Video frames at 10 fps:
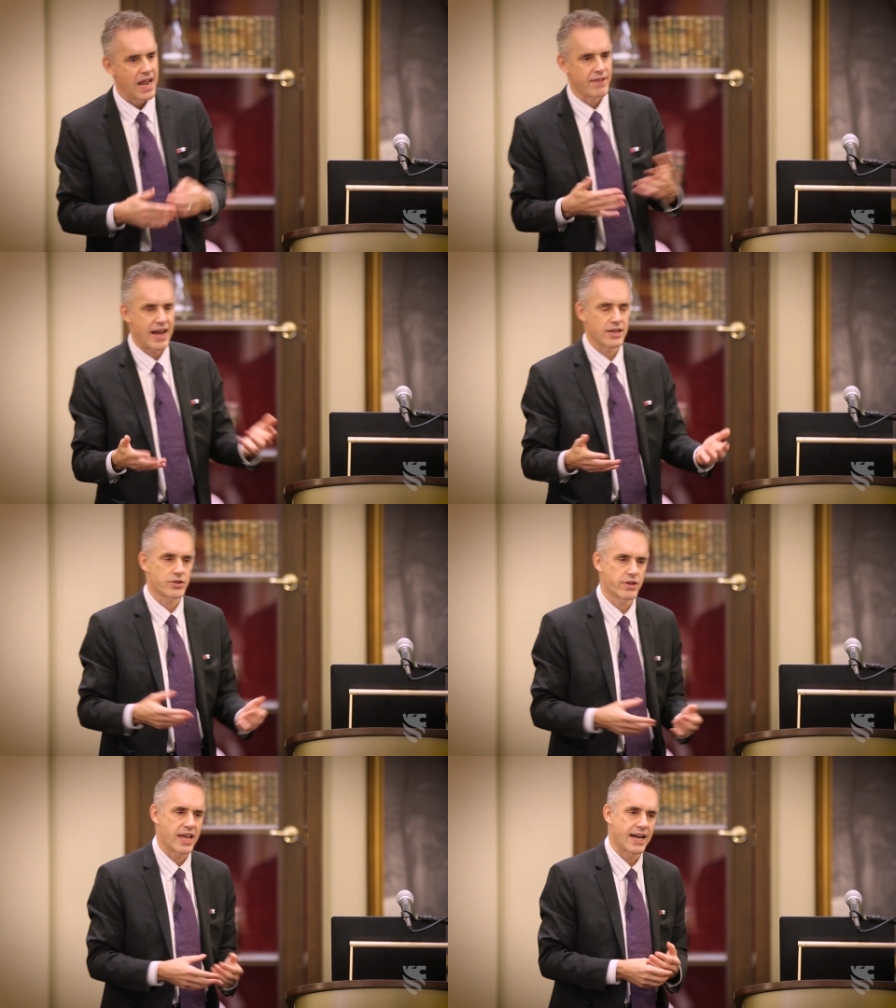And the
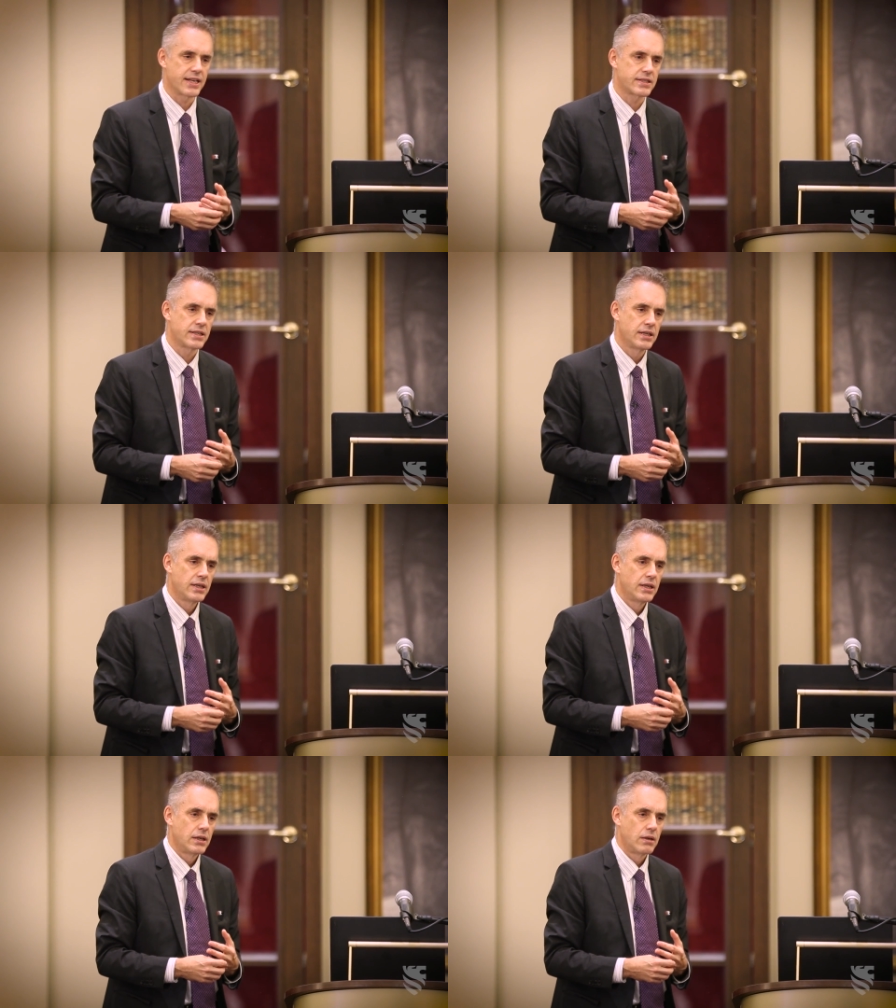answer to that is,
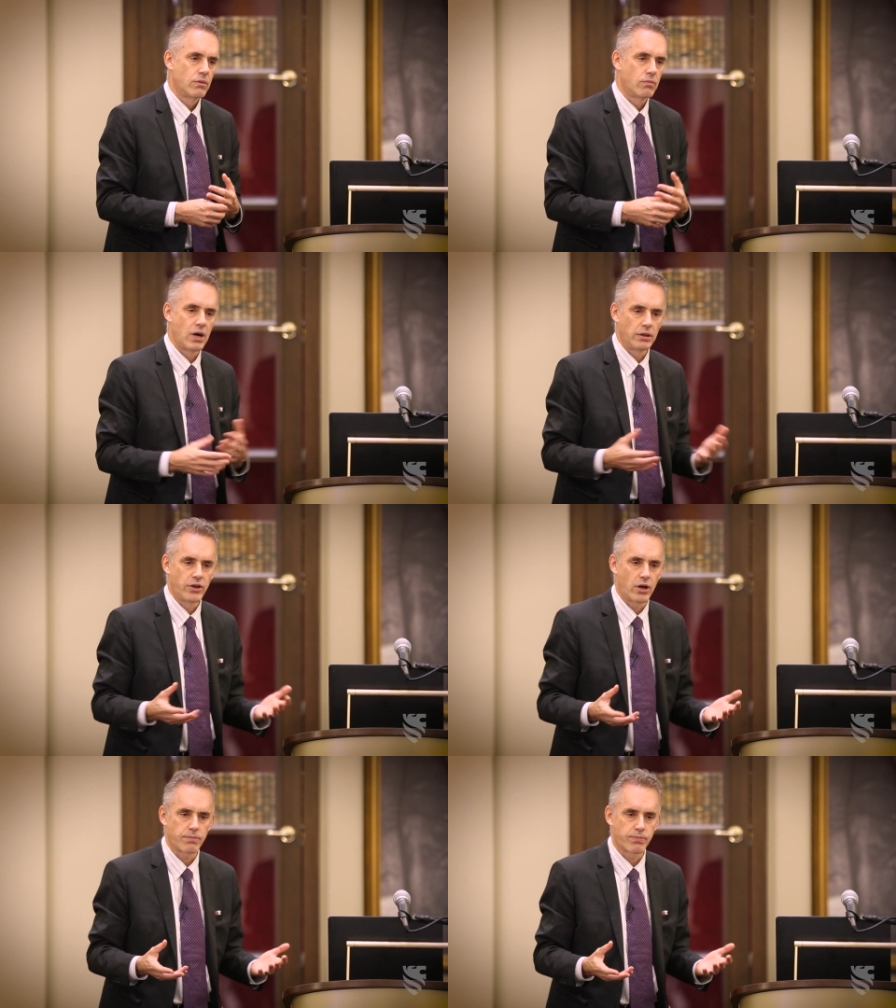well,
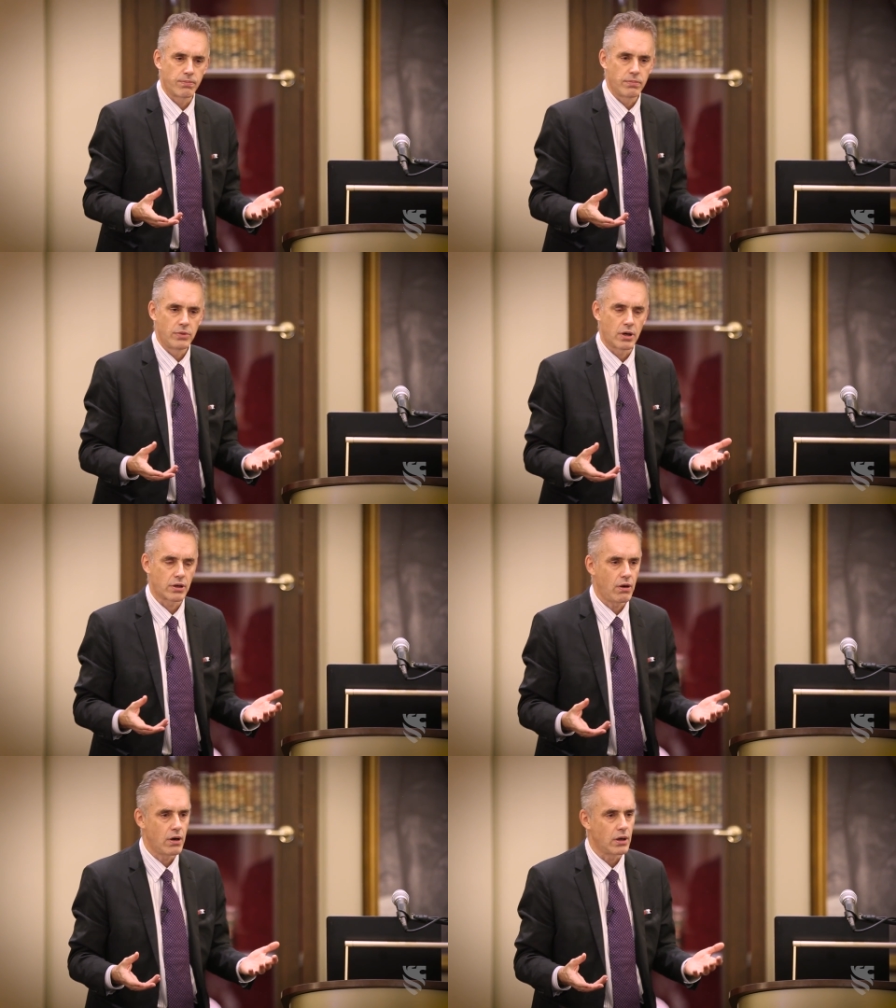not
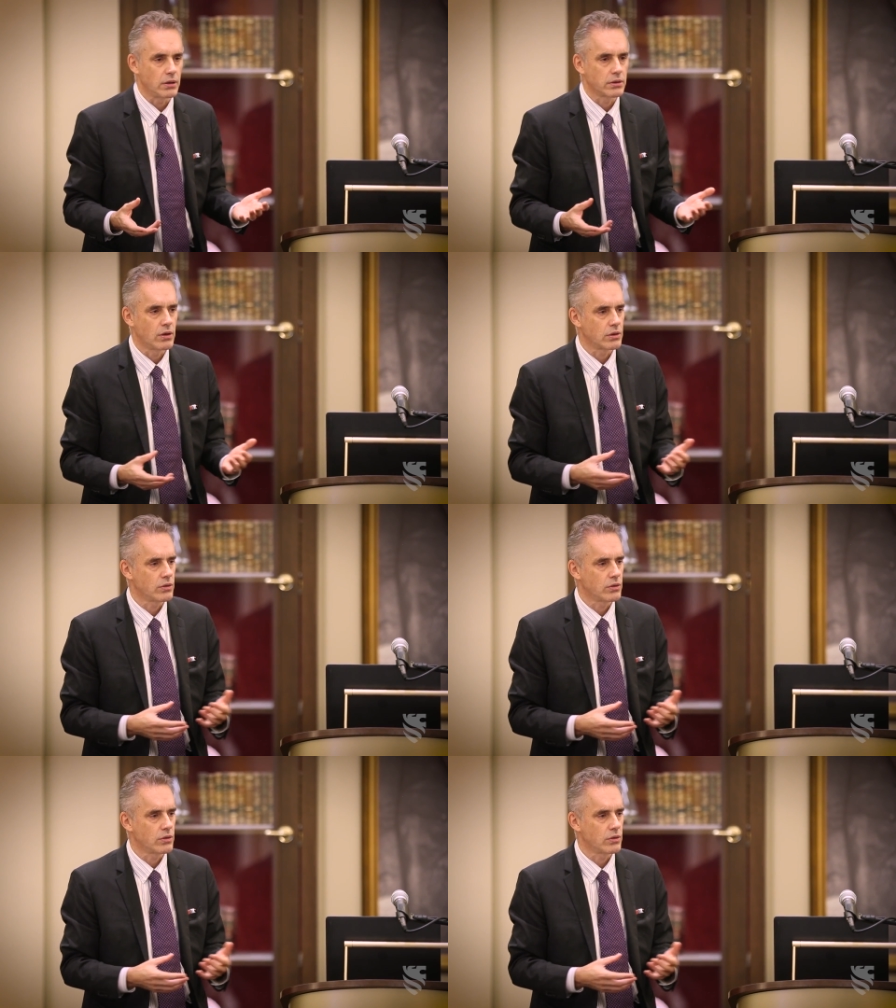at all.